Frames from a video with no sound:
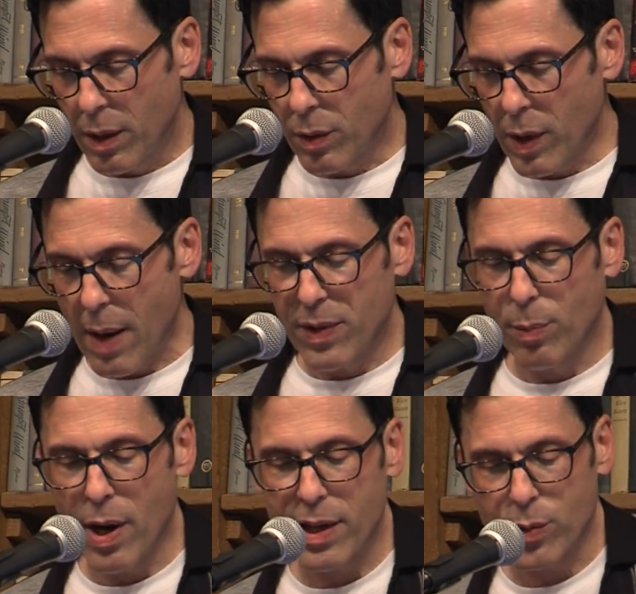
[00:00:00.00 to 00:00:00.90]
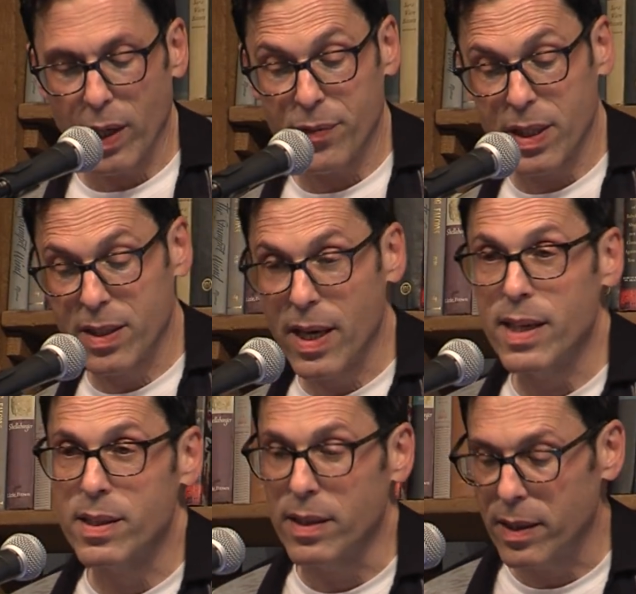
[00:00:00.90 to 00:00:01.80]
grab the brass ring of
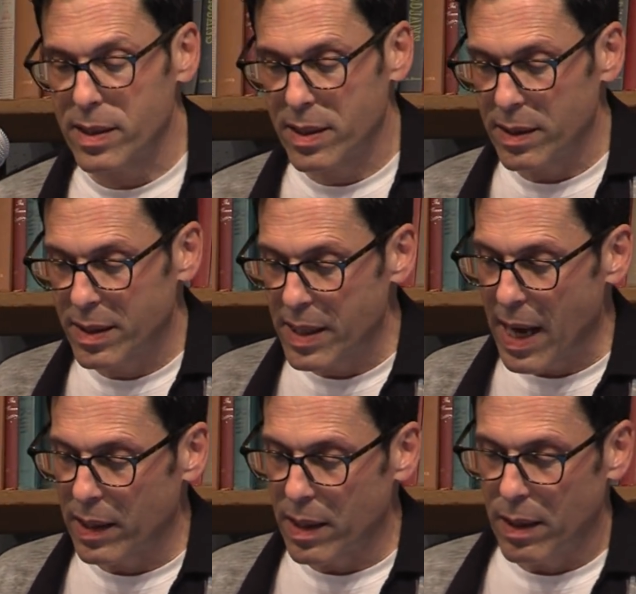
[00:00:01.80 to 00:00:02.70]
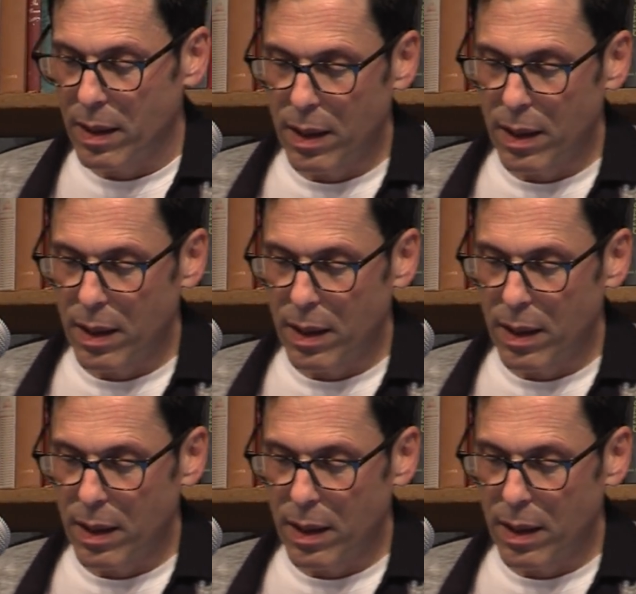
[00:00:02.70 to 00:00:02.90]
success, and it's sadly